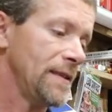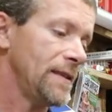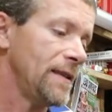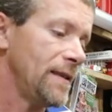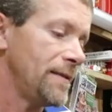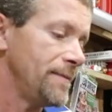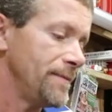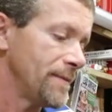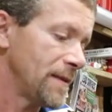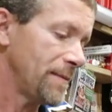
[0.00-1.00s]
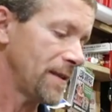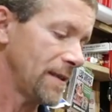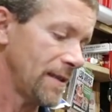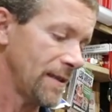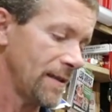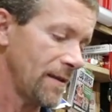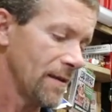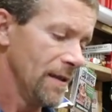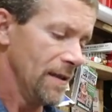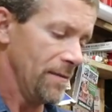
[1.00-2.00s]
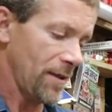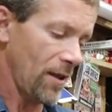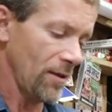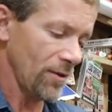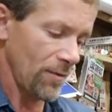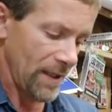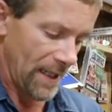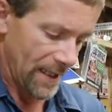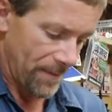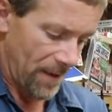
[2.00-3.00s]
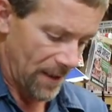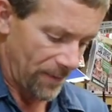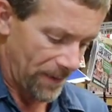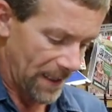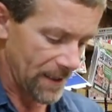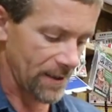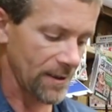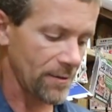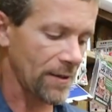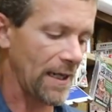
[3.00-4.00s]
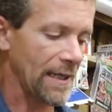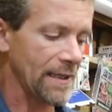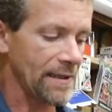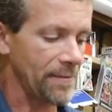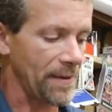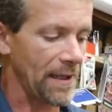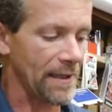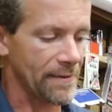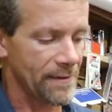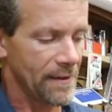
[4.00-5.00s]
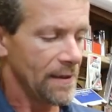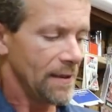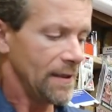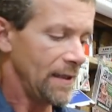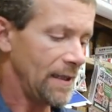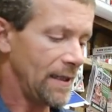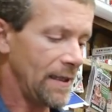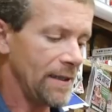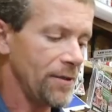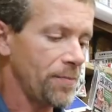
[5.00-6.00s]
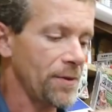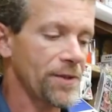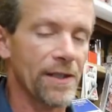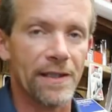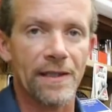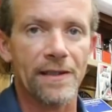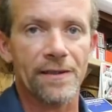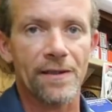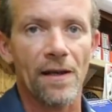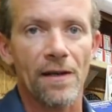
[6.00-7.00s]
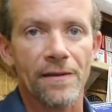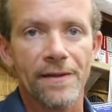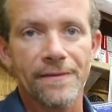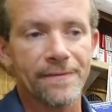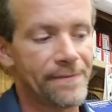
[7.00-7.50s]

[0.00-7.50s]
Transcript: Um, we get it in there. Because of the way I had to modify it, it's a little tight getting it back, and you push that in, it's locked.